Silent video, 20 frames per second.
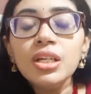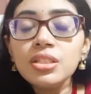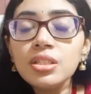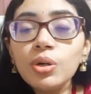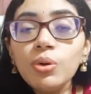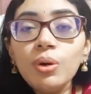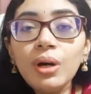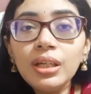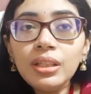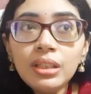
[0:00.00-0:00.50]
So
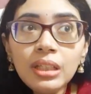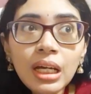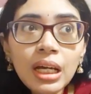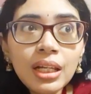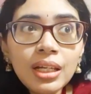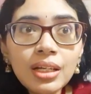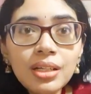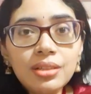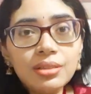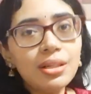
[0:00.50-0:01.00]

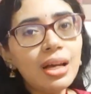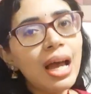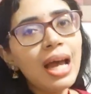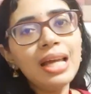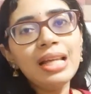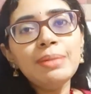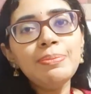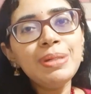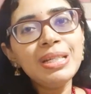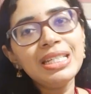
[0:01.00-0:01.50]
adunala
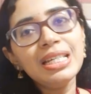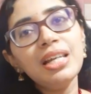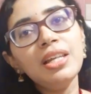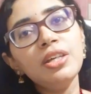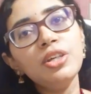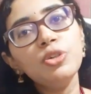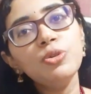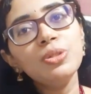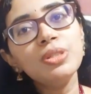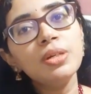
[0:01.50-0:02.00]
I'll be
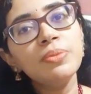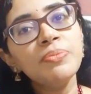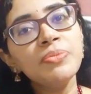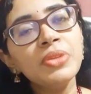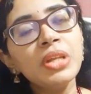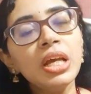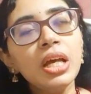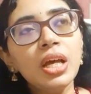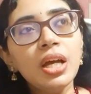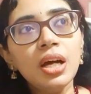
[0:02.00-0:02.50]
telling you some
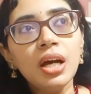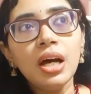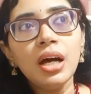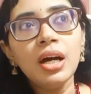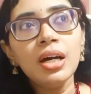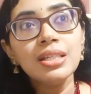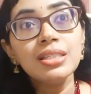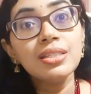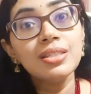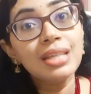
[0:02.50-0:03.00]

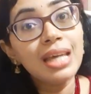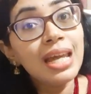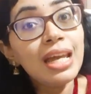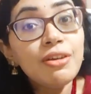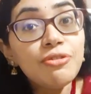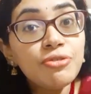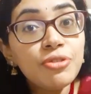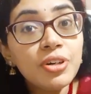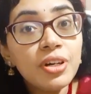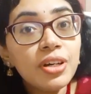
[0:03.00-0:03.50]

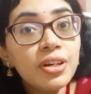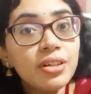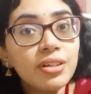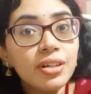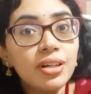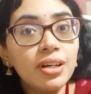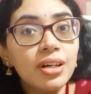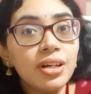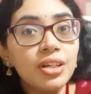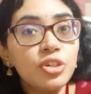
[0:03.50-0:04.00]
safer
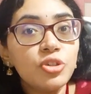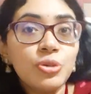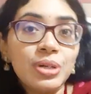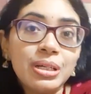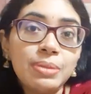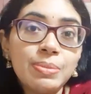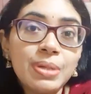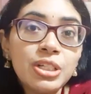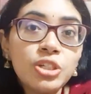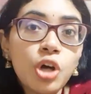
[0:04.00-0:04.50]

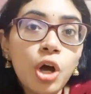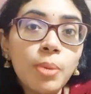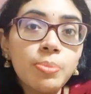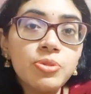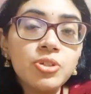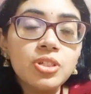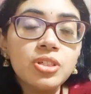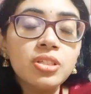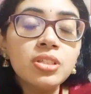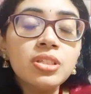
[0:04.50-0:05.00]
treatment
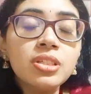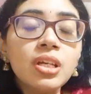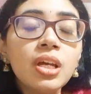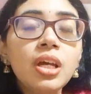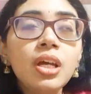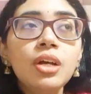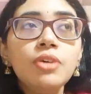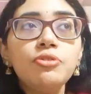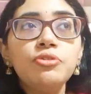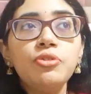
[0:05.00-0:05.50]
options
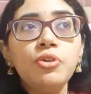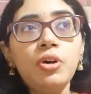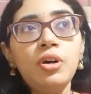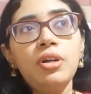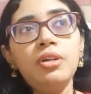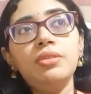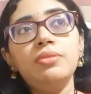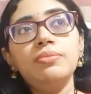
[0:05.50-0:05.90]
for